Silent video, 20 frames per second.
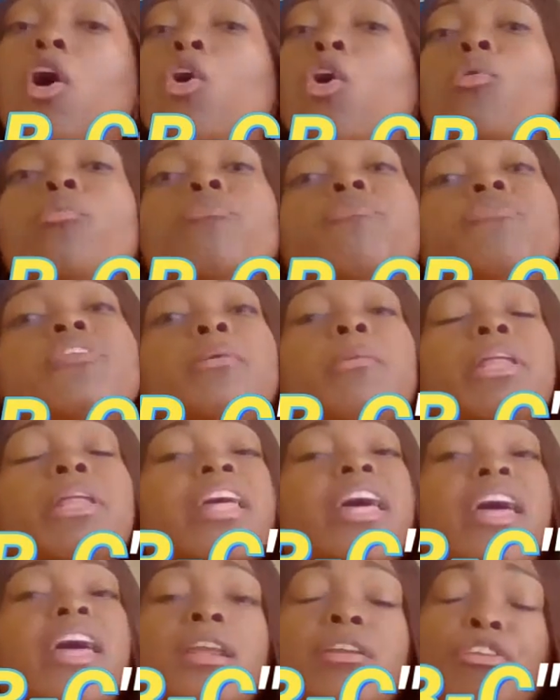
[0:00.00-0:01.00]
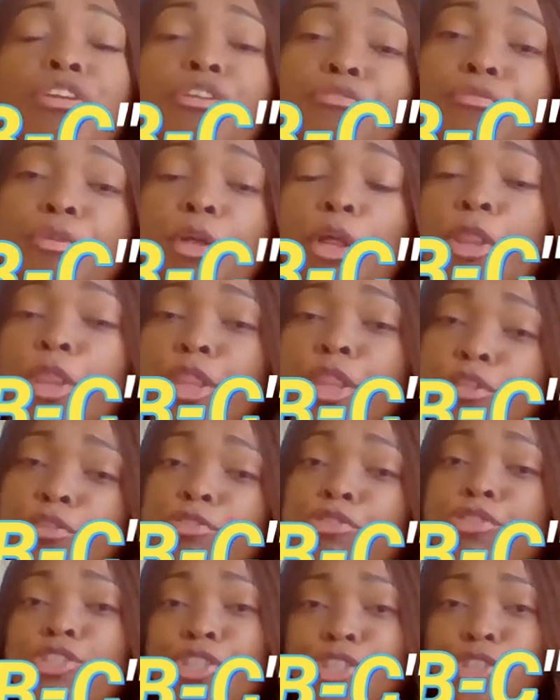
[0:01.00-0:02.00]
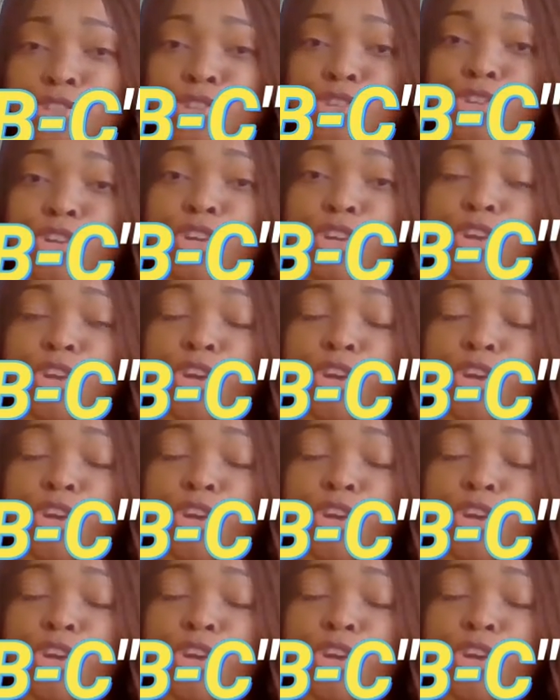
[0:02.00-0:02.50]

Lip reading: Hopefully by the end of this teaching,